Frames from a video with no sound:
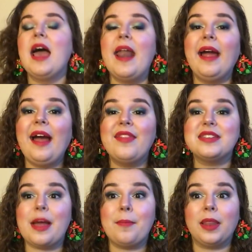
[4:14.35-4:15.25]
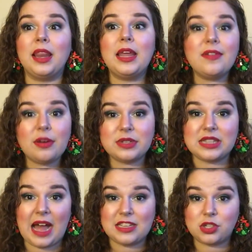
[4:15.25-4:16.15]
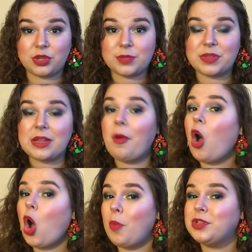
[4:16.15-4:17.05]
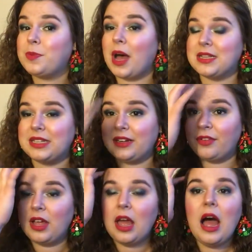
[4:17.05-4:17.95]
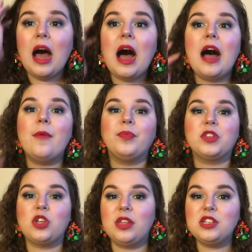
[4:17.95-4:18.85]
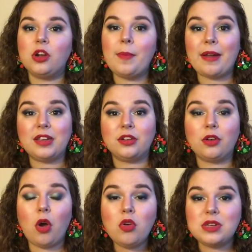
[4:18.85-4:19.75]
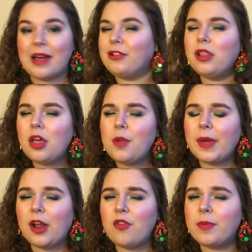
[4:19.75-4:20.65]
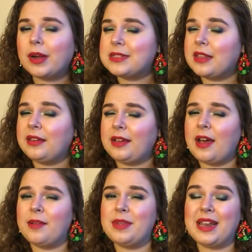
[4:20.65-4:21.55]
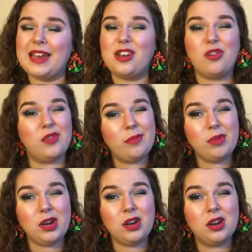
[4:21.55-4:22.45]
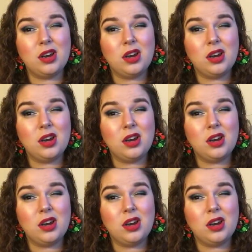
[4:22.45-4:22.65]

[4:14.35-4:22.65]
And I got this, I believe it was last Christmas, I'm almost positive. So these are about a year old now, a little bit over, because I think I got them in like November,